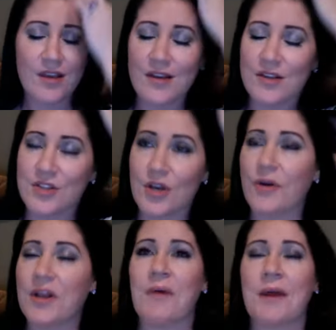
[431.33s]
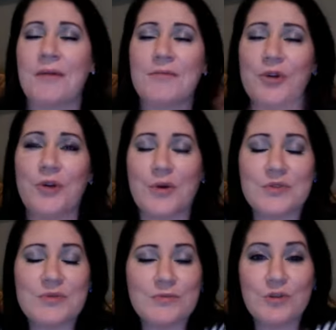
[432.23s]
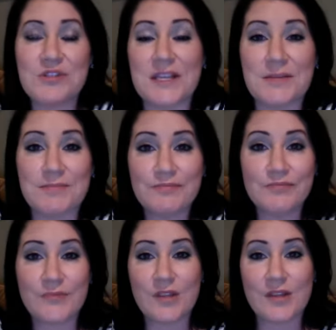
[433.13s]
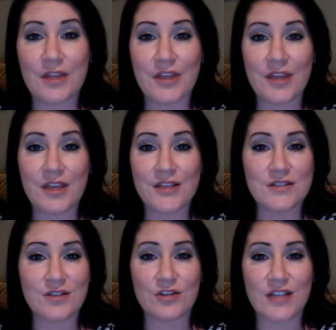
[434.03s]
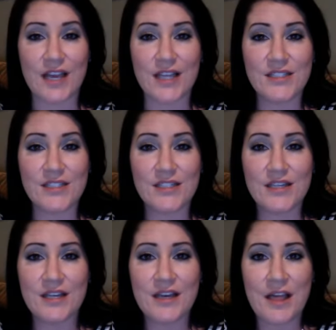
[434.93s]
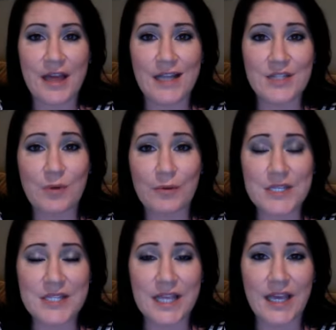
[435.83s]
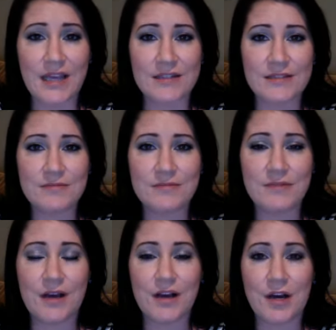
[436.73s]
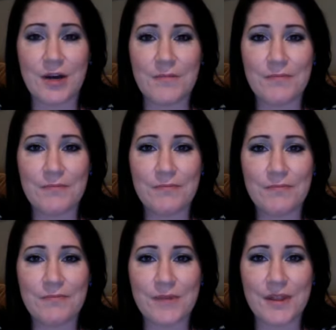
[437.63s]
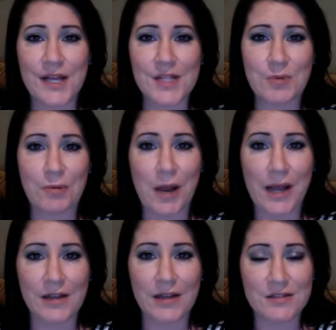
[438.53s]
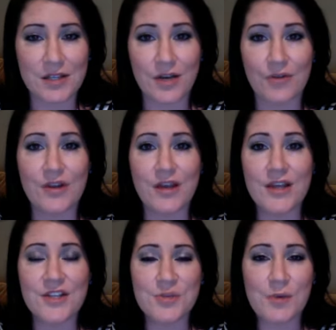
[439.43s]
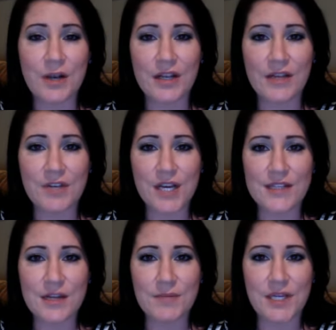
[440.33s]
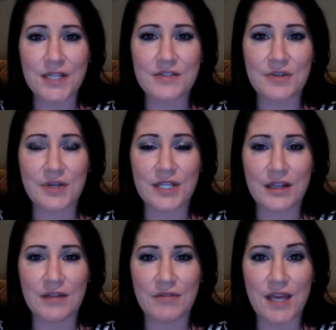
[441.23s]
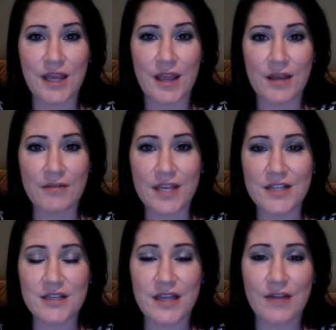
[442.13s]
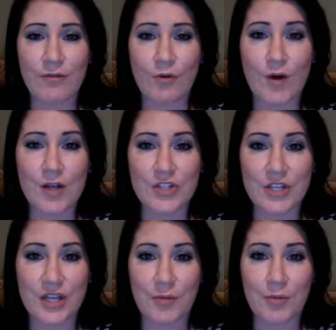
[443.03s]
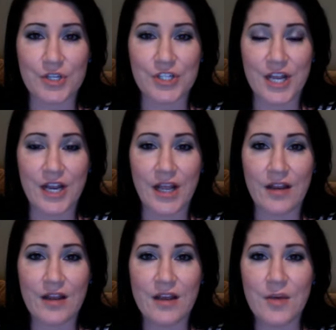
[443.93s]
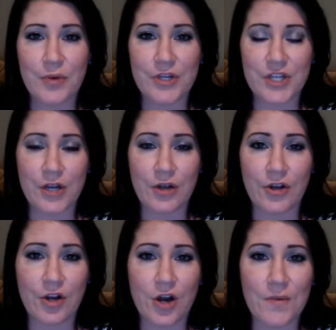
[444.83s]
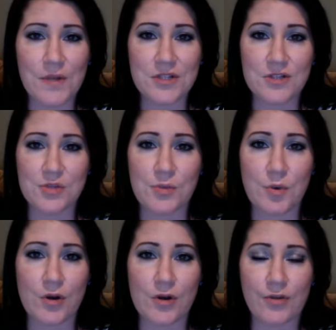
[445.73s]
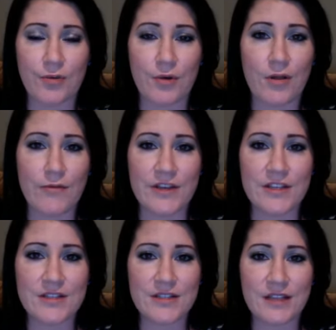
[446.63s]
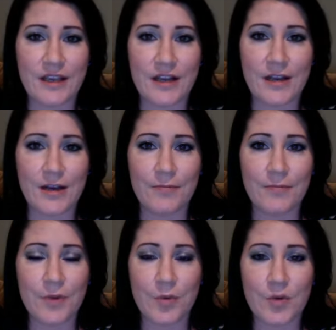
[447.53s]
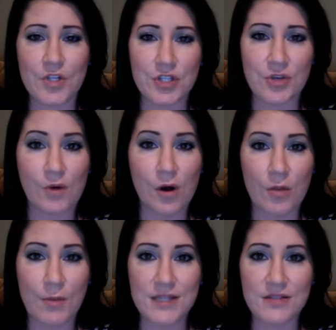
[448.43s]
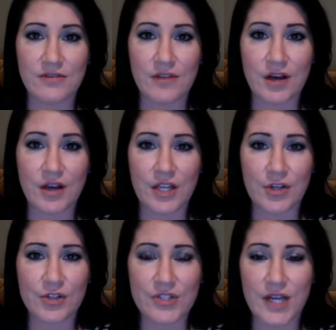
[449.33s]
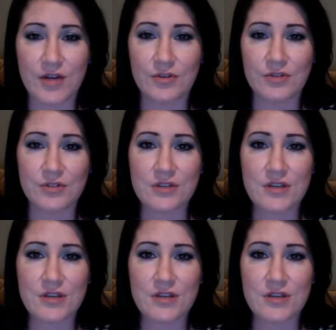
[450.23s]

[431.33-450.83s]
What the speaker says: So anyway, who knows? We'll see. Nothing is certain yet. That's where we stand, and that's where we're headed. So just wanted to give you guys an update so I didn't leave you hanging. Thanks again for watching, and I appreciate it. Appreciate all your comments and support through all of this, and wishing you all the best of luck in your cycles.